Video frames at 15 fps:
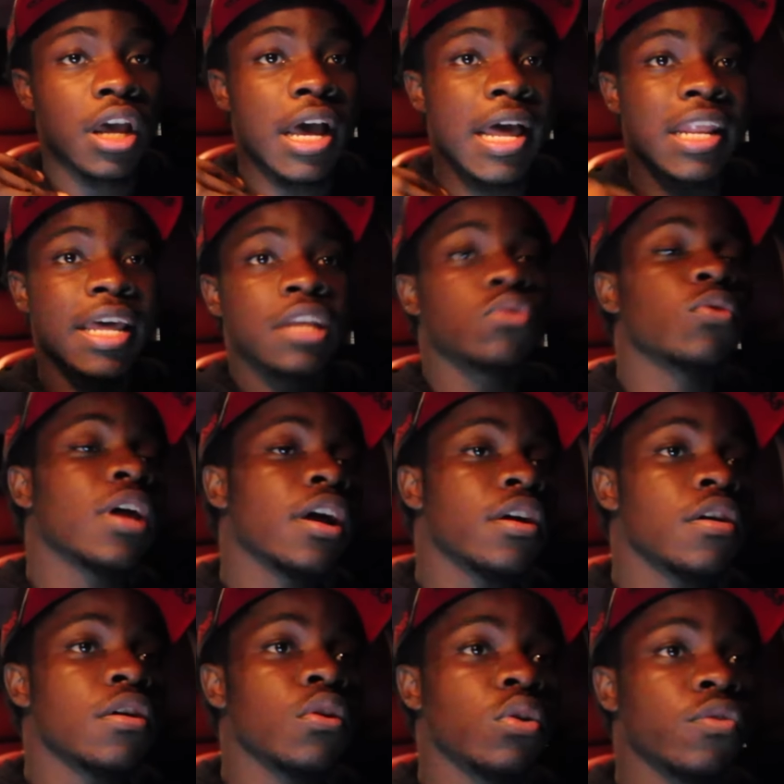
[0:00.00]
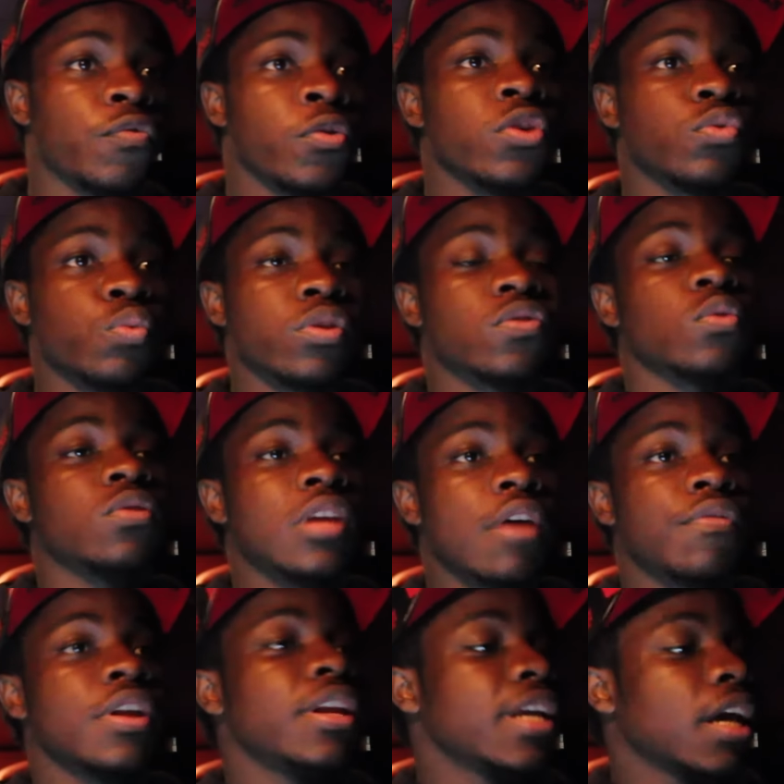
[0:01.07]
I liked what I heard on the first one, so
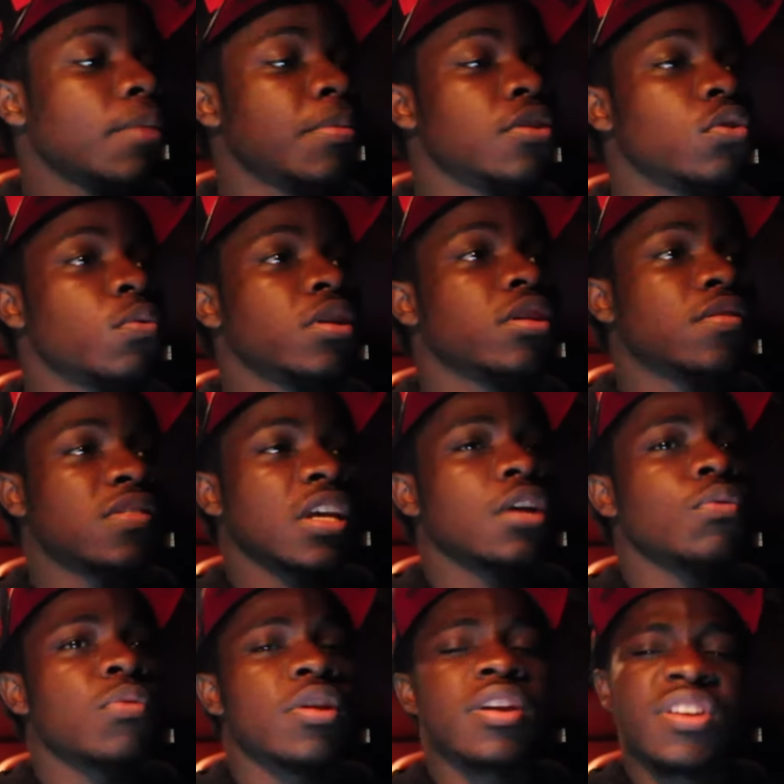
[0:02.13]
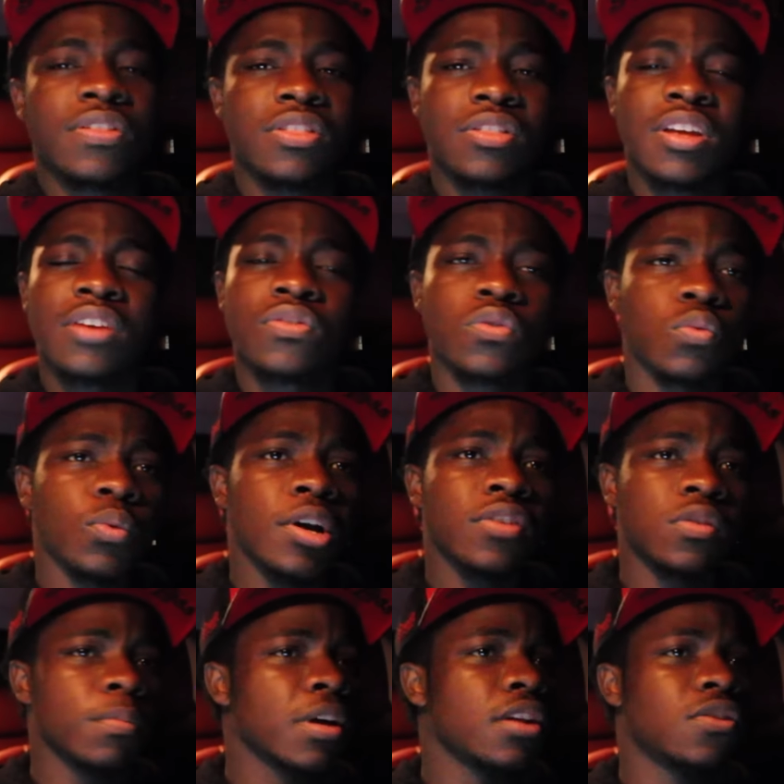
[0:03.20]
definitely gotta be doing the second one. And I swear
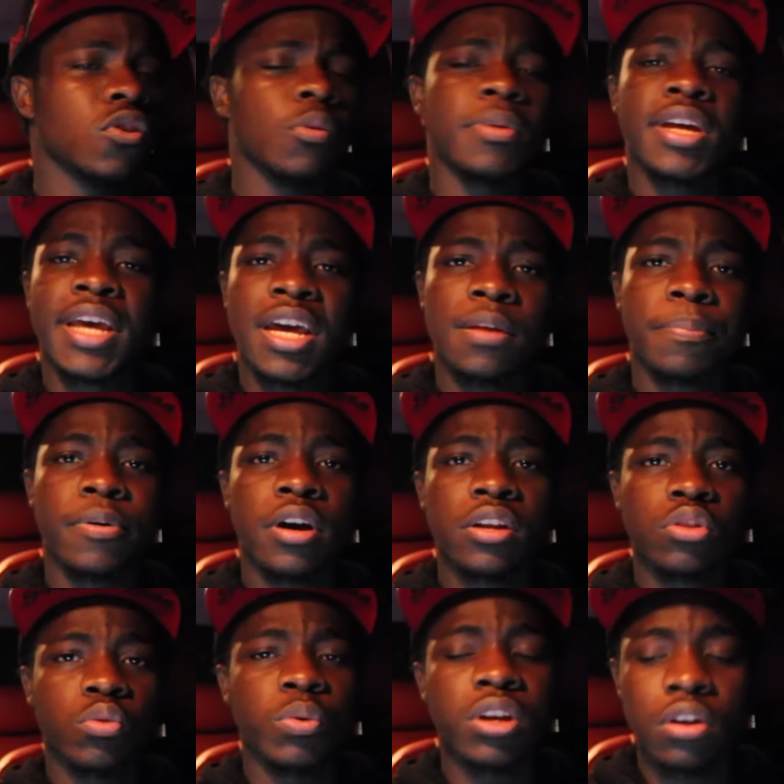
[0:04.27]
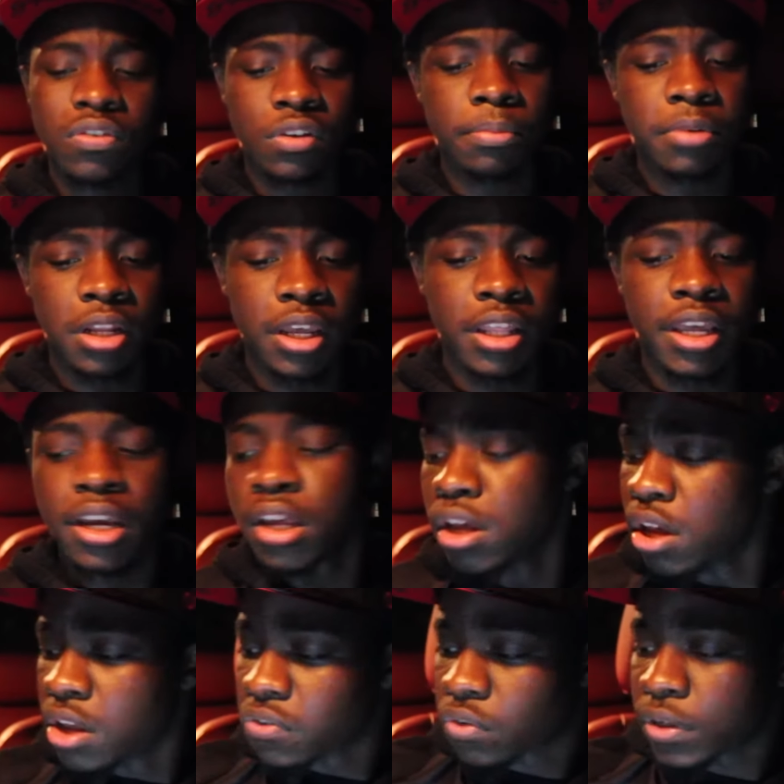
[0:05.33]
somebody told me they had a Part 3 or something like that.
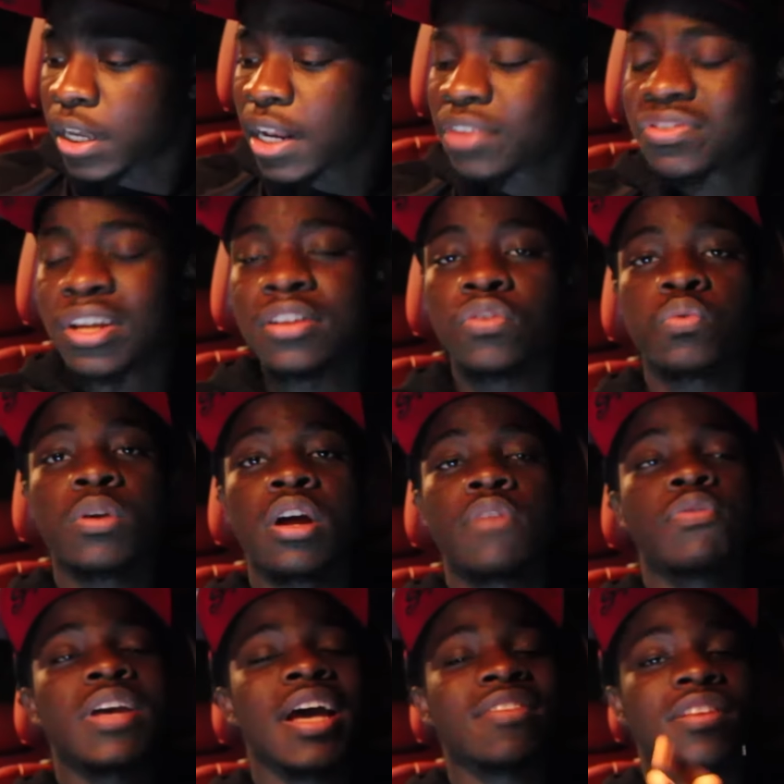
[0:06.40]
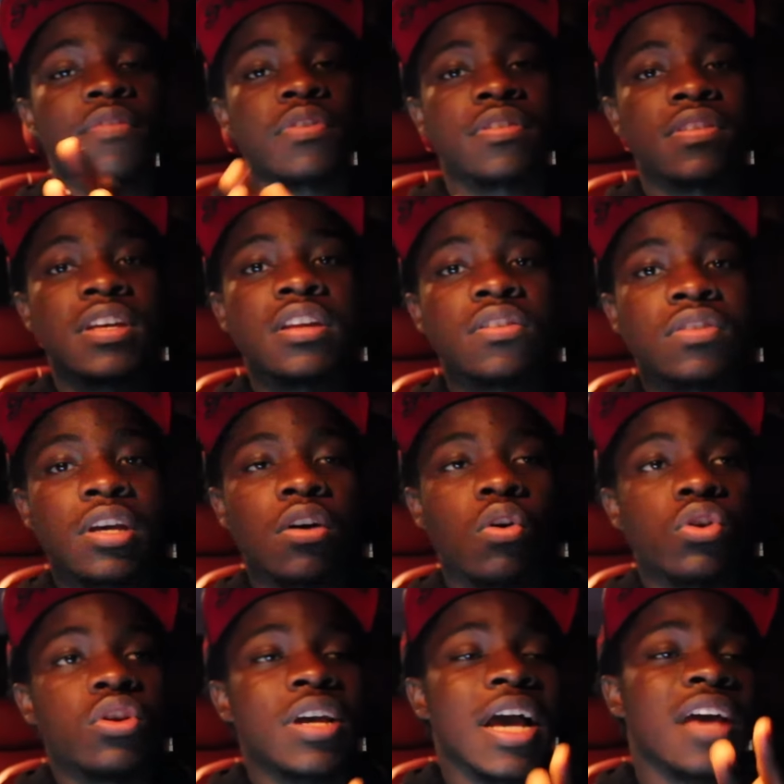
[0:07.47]
So yeah, let's check this one out. If you guys haven't seen this yet,
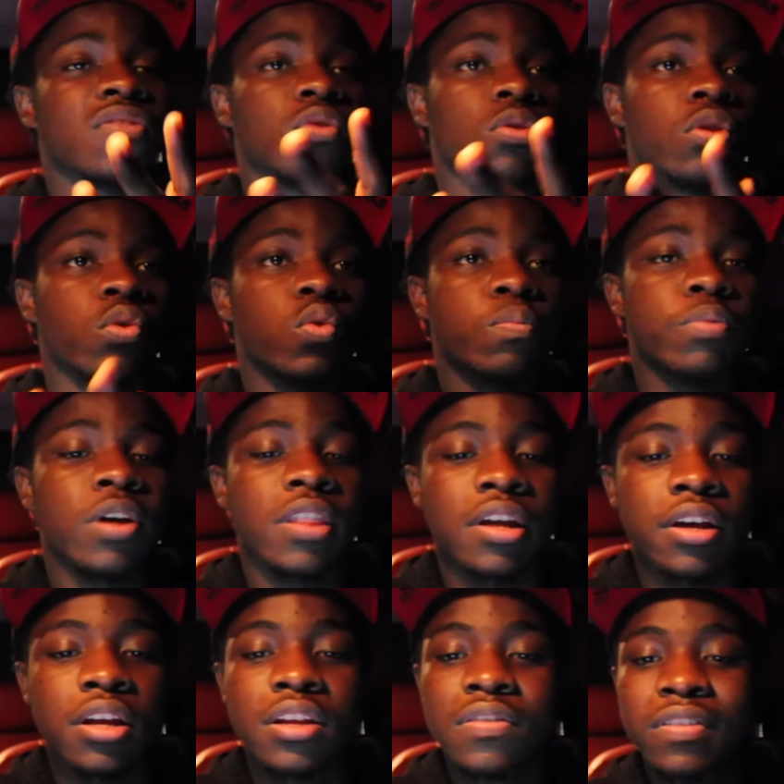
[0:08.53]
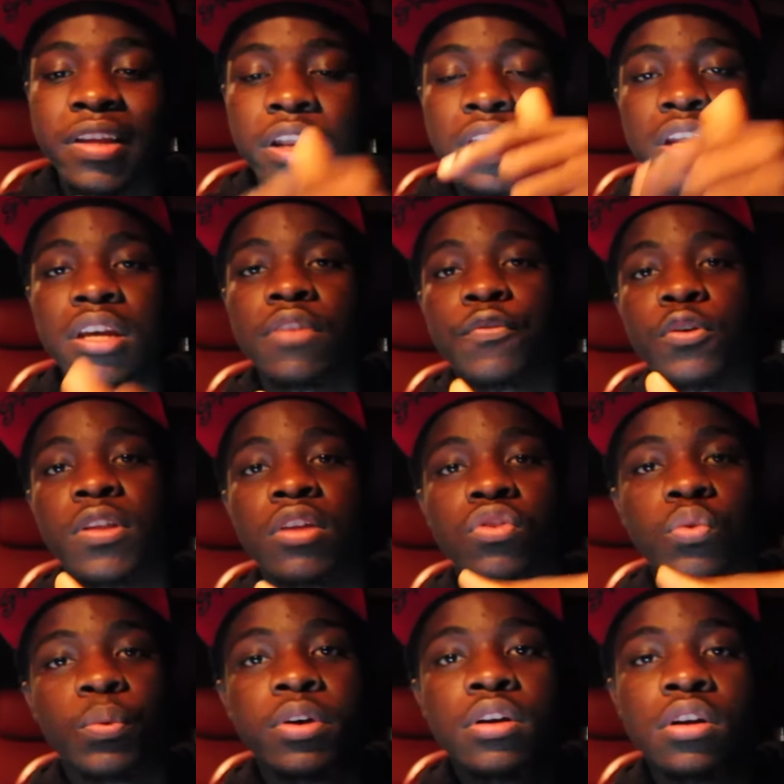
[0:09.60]
or you guys don't know who Brotherhood is, the link for their
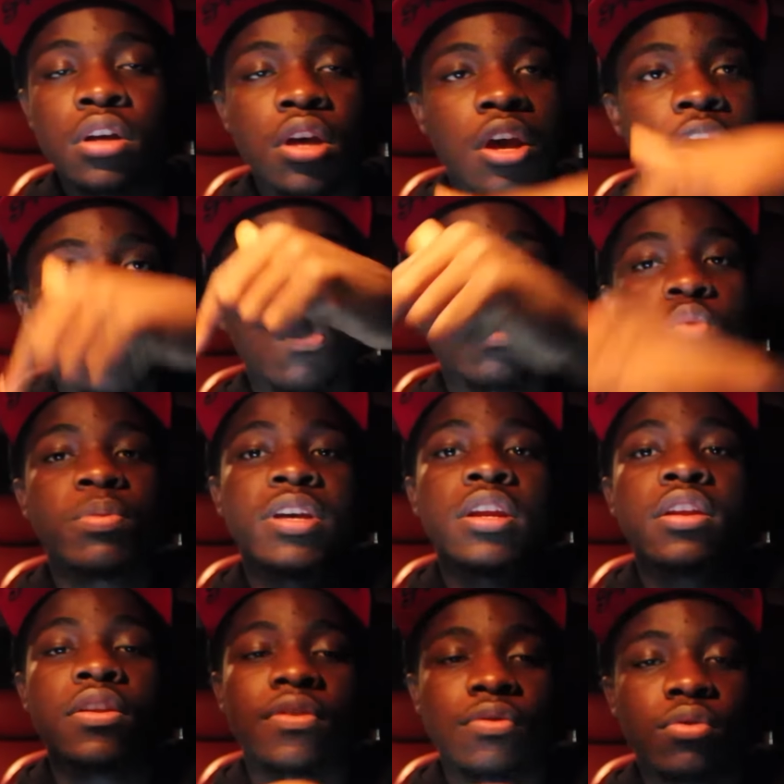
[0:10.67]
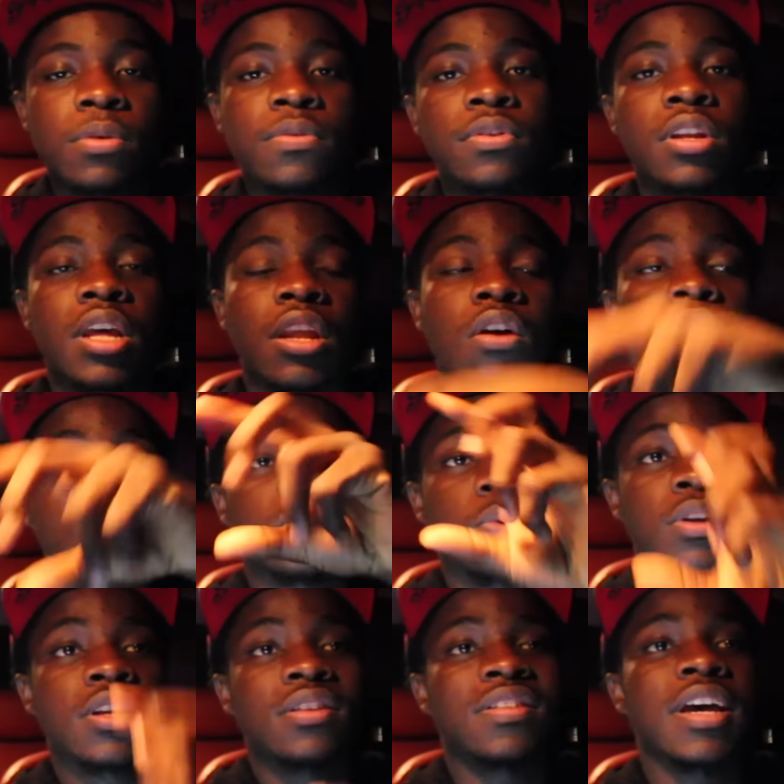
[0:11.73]
Twitter will be in the description and
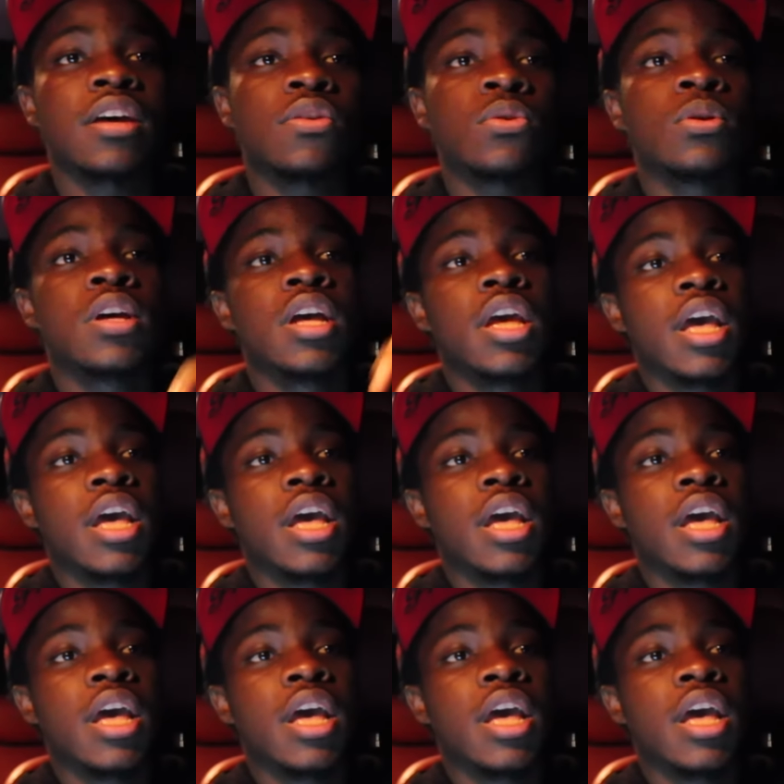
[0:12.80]
also in the title.